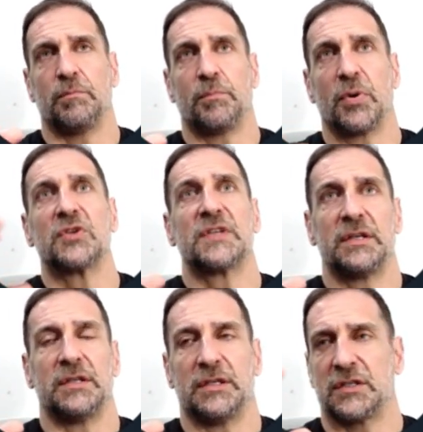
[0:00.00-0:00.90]

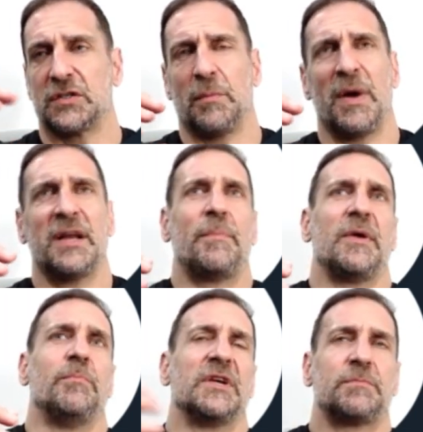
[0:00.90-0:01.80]
percentage. So it might not be
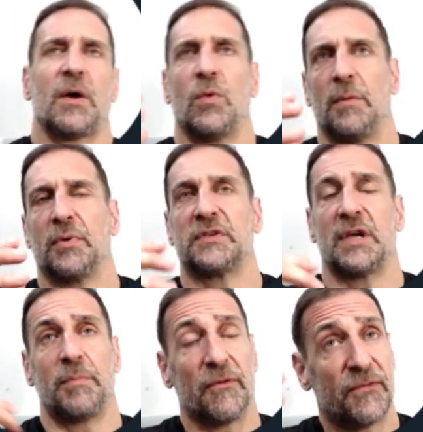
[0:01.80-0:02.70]
missed by
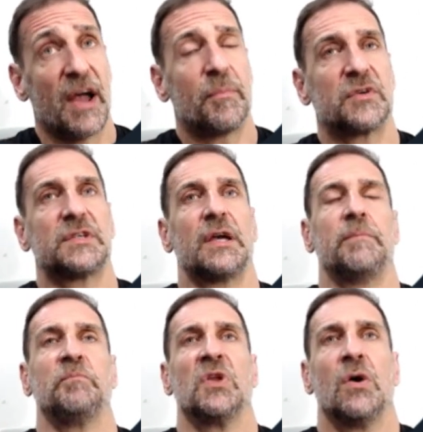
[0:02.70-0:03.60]
1%, but 5%
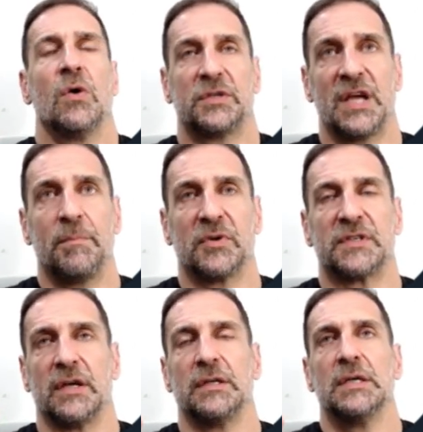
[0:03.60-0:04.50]
or
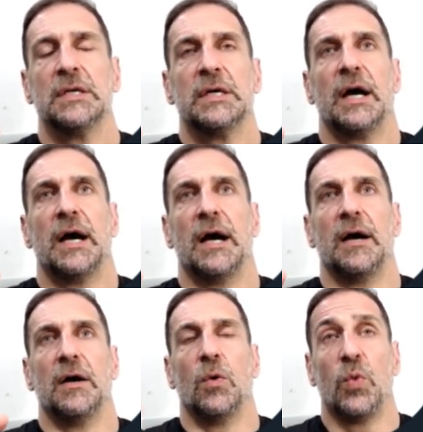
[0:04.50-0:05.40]

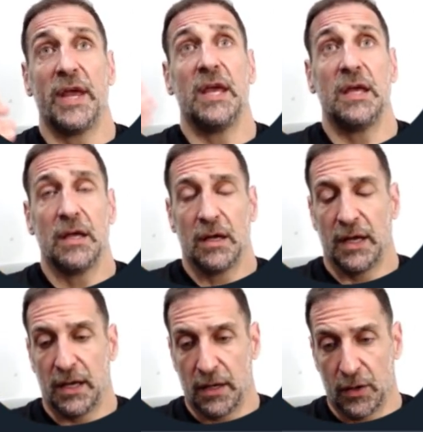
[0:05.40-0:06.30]
10%. We
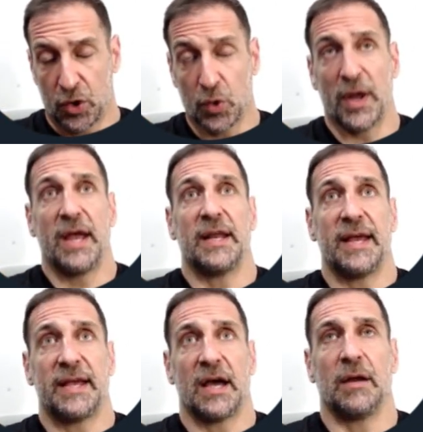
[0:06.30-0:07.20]
create a
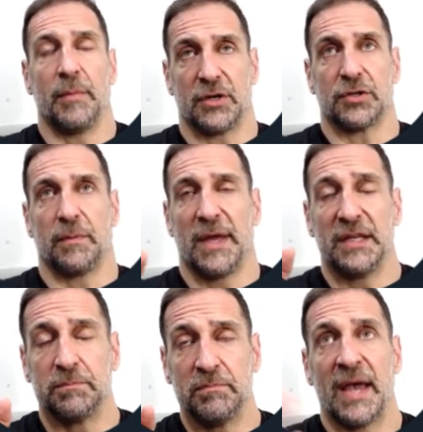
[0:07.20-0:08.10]
countermeasure. It
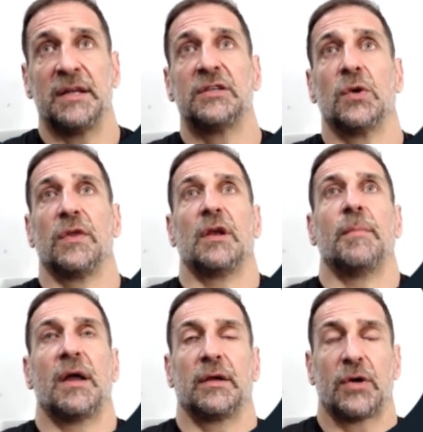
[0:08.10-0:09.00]
is mandatory that a
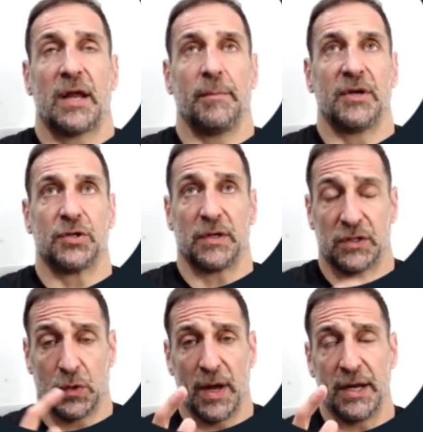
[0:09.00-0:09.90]
countermeasure is
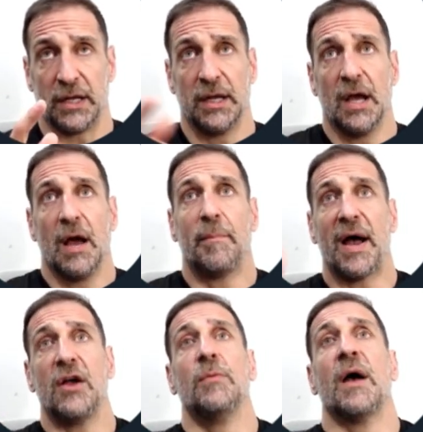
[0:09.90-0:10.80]
created
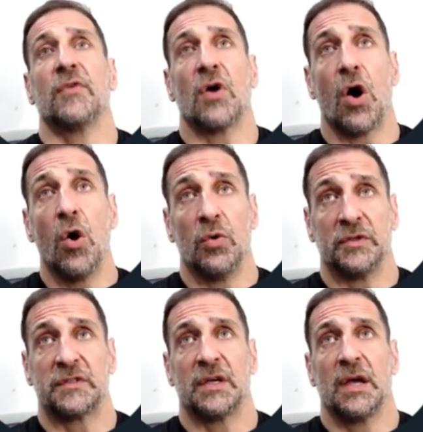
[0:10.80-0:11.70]
by whomever
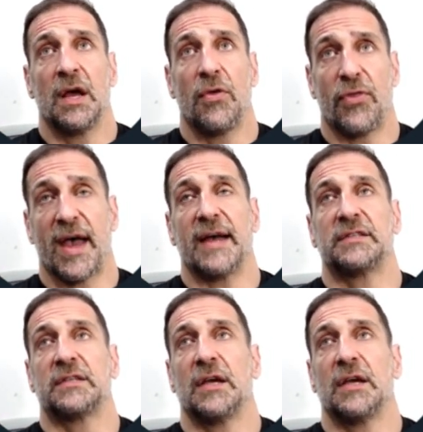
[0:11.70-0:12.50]
owns that